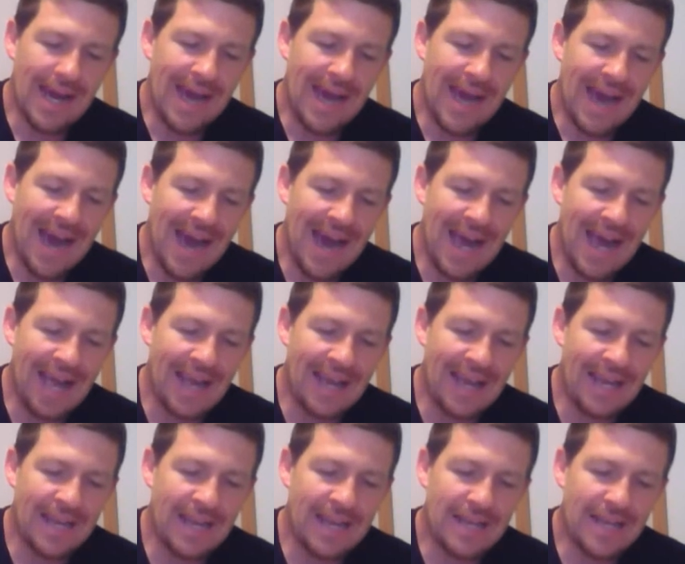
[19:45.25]

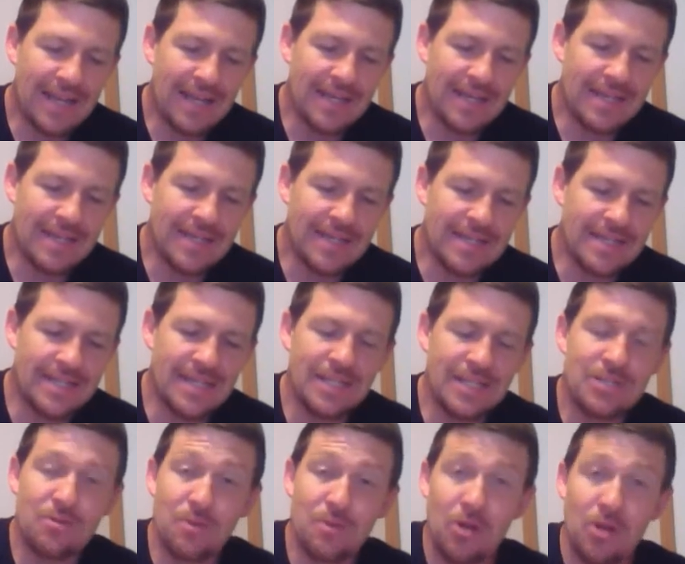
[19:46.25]
I
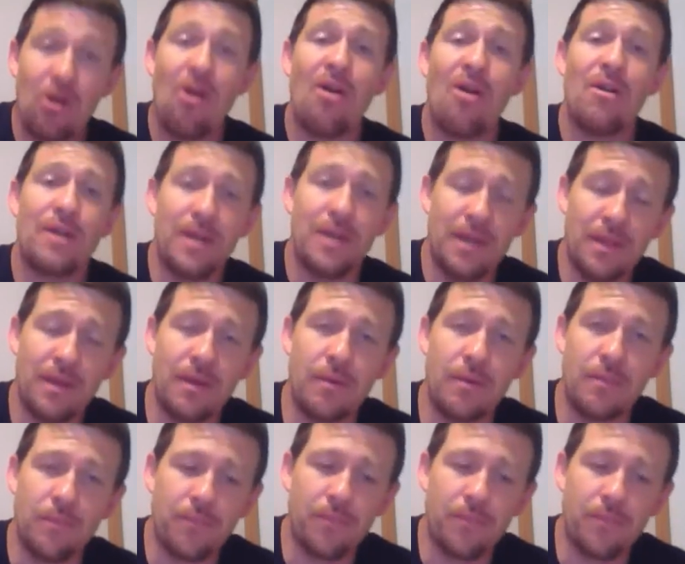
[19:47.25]
disregarded them.